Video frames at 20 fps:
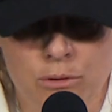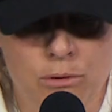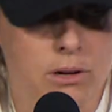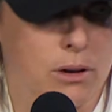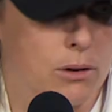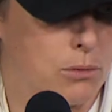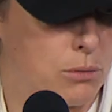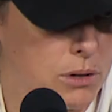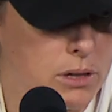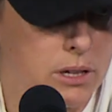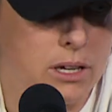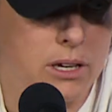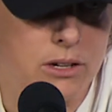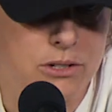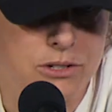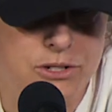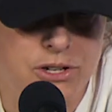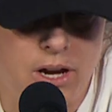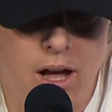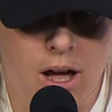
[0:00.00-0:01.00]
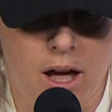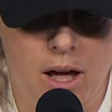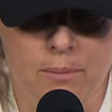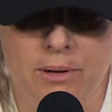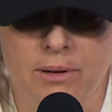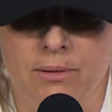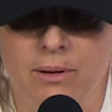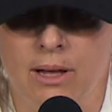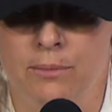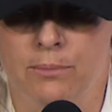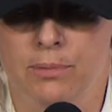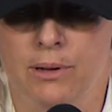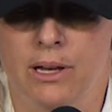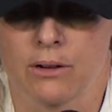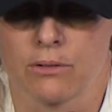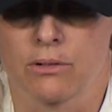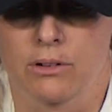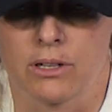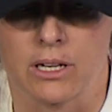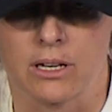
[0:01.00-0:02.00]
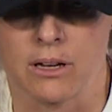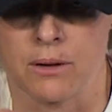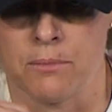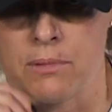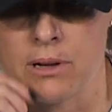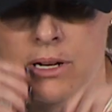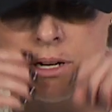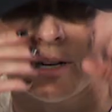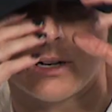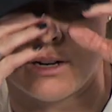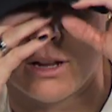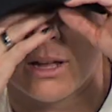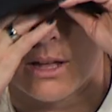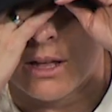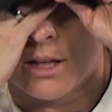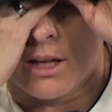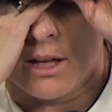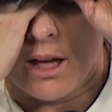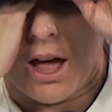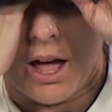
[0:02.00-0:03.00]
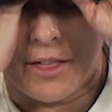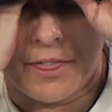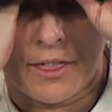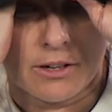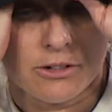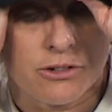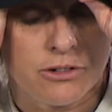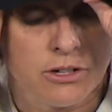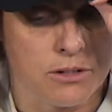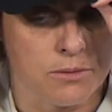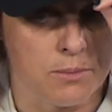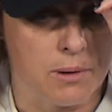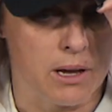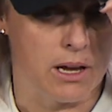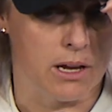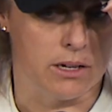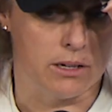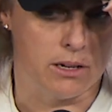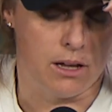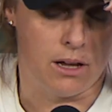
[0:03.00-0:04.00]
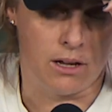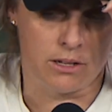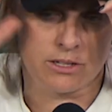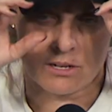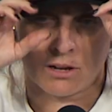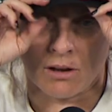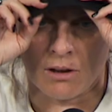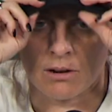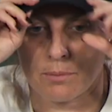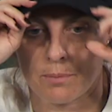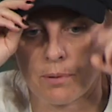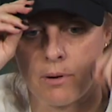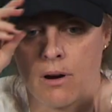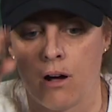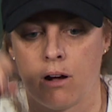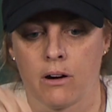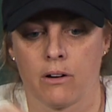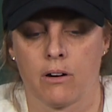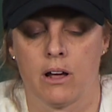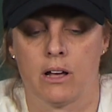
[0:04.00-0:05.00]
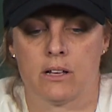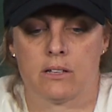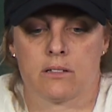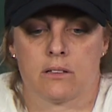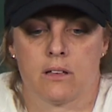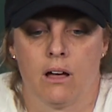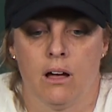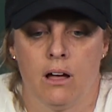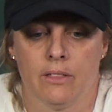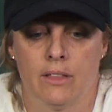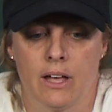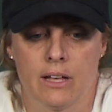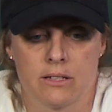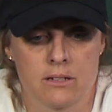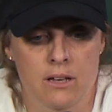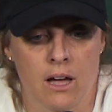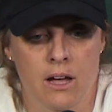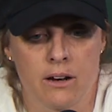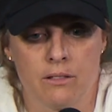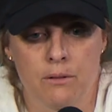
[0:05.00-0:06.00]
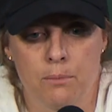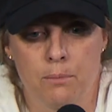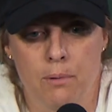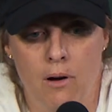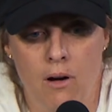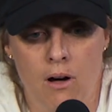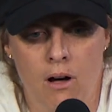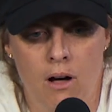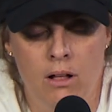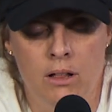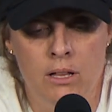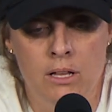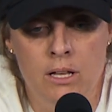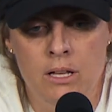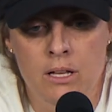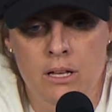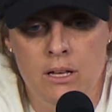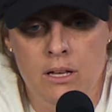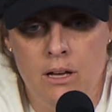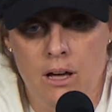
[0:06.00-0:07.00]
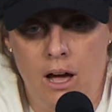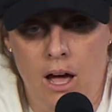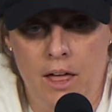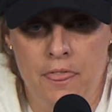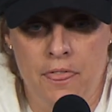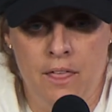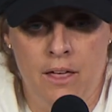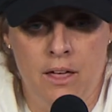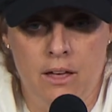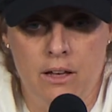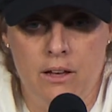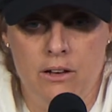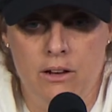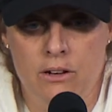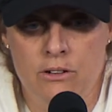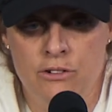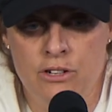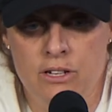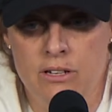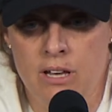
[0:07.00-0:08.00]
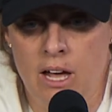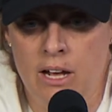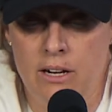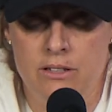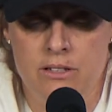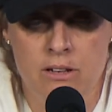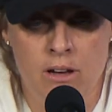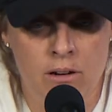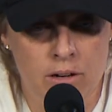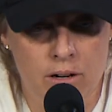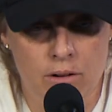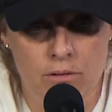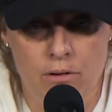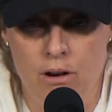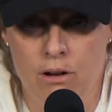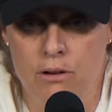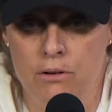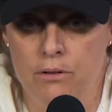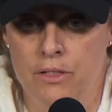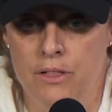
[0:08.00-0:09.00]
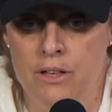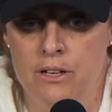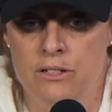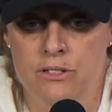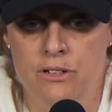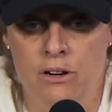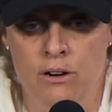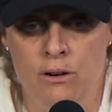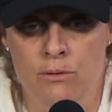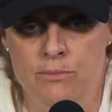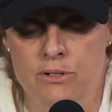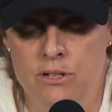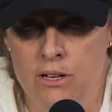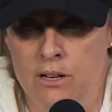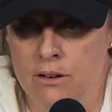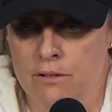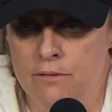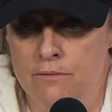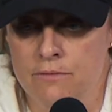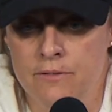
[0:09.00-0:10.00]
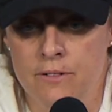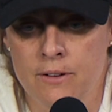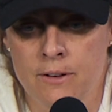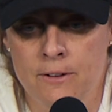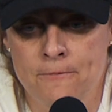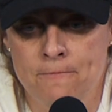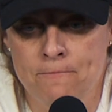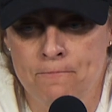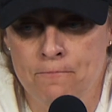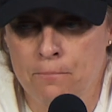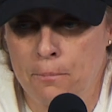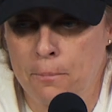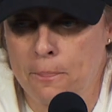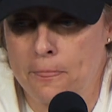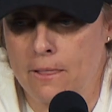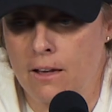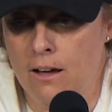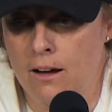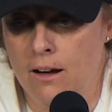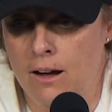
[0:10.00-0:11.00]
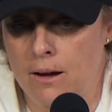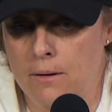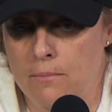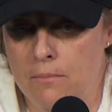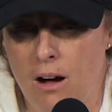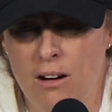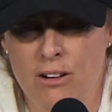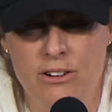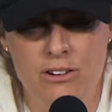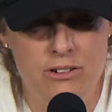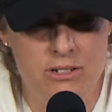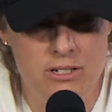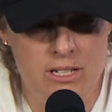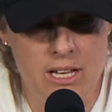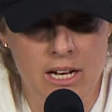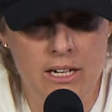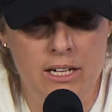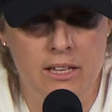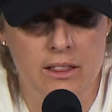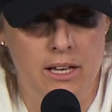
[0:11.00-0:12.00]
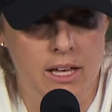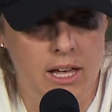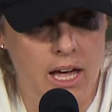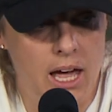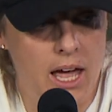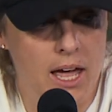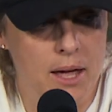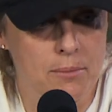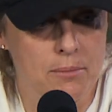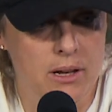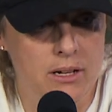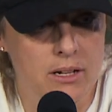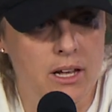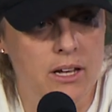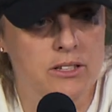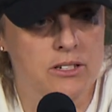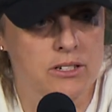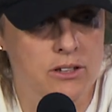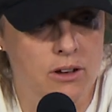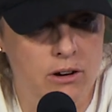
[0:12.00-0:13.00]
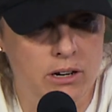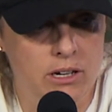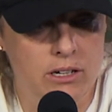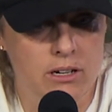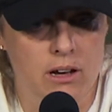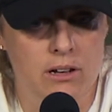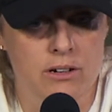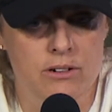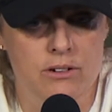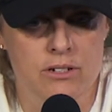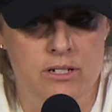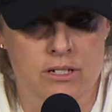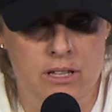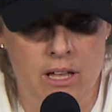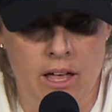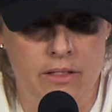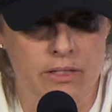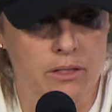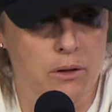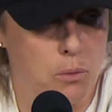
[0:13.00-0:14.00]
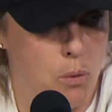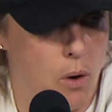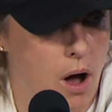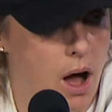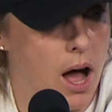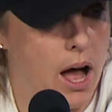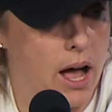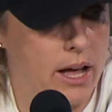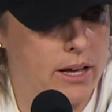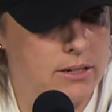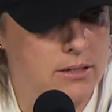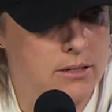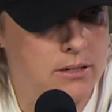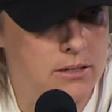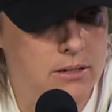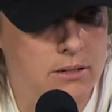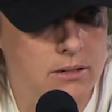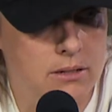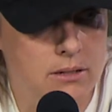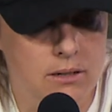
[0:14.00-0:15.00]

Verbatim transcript: doing a really good job and being really committed, I think she's made a ton of progress on that side of the ball. I think she's had a ton of growth in terms of understanding the game and starting to understand the whys.